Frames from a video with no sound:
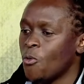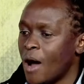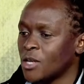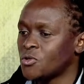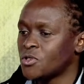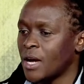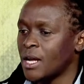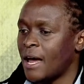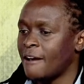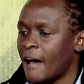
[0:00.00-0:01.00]
we want to
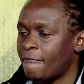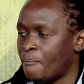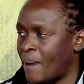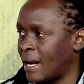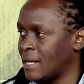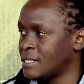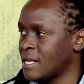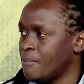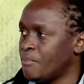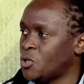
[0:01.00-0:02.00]
try and have a balance
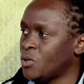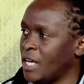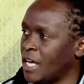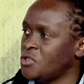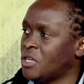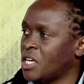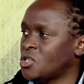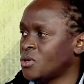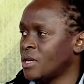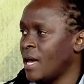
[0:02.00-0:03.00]
mm-hmm. between
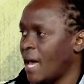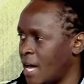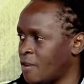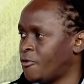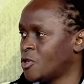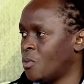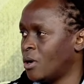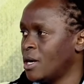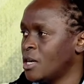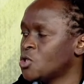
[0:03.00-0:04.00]
education yeah. and
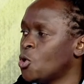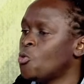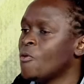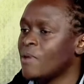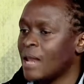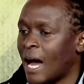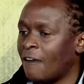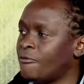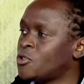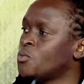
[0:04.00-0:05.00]
football. Yeah. So we will uh-huh.
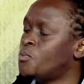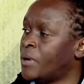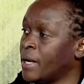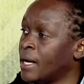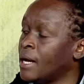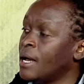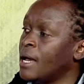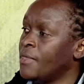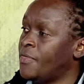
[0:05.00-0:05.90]
have to bring mm-hmm.